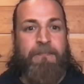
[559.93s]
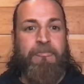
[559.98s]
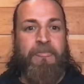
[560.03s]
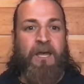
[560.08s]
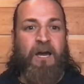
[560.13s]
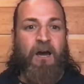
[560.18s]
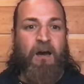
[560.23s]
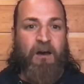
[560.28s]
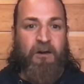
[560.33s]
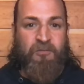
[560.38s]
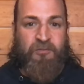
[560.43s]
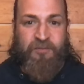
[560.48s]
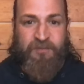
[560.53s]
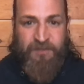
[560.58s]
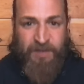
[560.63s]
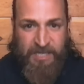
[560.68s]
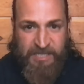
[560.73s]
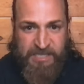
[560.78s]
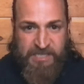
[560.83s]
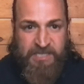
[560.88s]
of
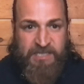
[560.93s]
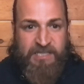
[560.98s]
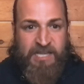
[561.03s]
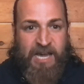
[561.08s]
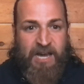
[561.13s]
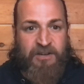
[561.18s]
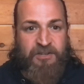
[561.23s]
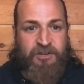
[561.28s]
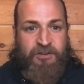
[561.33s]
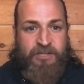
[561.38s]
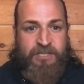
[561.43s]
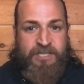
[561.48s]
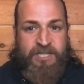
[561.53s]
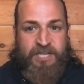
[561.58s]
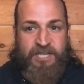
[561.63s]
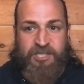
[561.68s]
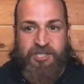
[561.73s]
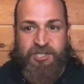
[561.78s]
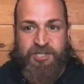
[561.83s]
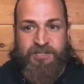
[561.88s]
facing down your
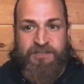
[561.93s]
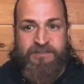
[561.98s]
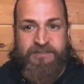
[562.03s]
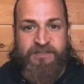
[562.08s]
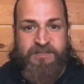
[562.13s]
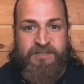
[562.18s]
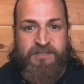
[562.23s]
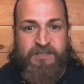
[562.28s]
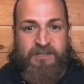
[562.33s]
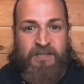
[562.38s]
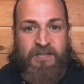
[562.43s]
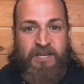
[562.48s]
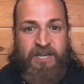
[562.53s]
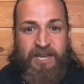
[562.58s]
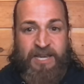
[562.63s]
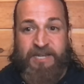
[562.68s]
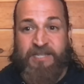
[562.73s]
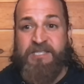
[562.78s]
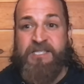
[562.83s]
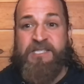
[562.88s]
addictions.
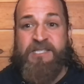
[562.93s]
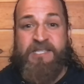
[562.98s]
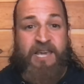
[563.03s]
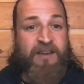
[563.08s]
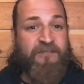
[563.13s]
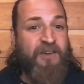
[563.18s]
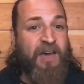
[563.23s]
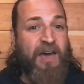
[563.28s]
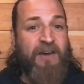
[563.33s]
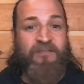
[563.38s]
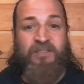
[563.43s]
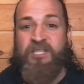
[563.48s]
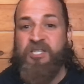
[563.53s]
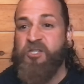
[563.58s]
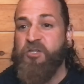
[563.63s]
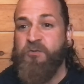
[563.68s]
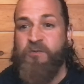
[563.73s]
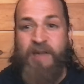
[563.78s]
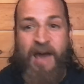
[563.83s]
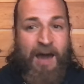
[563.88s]
And instead of having to
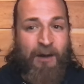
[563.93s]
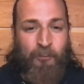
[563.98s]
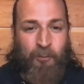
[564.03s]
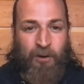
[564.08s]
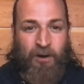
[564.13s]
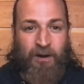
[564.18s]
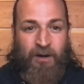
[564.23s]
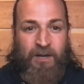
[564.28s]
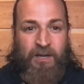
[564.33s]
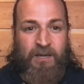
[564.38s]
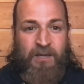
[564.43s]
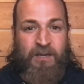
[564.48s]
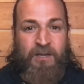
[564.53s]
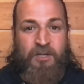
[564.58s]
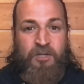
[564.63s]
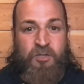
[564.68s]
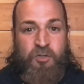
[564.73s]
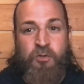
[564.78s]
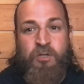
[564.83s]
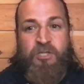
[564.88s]
do that work,
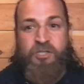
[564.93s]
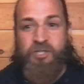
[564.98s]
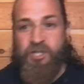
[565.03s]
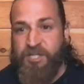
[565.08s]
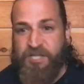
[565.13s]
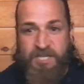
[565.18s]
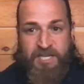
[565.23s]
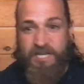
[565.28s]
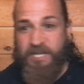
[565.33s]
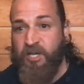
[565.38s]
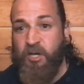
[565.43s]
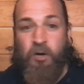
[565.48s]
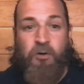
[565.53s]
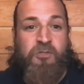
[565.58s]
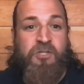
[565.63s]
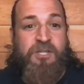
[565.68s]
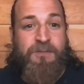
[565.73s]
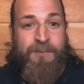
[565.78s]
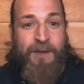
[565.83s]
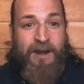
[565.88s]
you could just eat
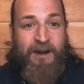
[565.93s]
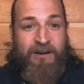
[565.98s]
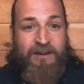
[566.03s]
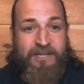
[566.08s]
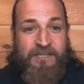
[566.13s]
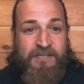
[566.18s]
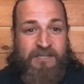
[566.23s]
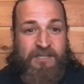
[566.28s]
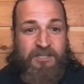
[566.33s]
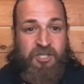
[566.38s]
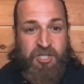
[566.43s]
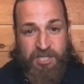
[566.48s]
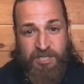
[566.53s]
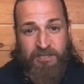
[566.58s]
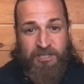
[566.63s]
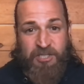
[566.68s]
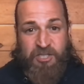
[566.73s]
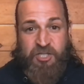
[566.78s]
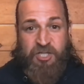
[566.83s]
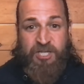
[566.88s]
goji berries and
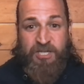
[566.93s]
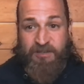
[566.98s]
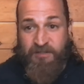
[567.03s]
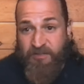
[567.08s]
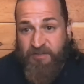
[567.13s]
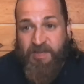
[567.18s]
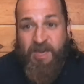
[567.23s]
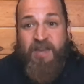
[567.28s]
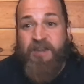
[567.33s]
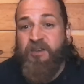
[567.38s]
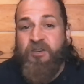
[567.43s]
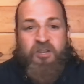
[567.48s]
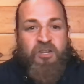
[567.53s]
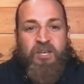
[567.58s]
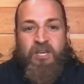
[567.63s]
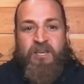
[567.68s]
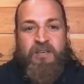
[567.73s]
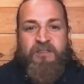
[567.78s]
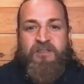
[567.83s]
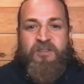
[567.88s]
shilajit and then
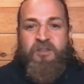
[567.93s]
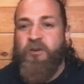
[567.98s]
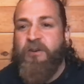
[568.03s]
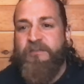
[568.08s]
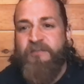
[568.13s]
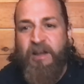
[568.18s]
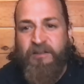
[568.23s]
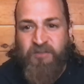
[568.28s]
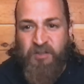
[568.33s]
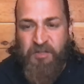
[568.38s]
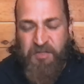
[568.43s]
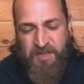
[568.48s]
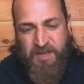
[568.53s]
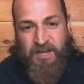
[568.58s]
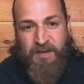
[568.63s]
you don't even have to think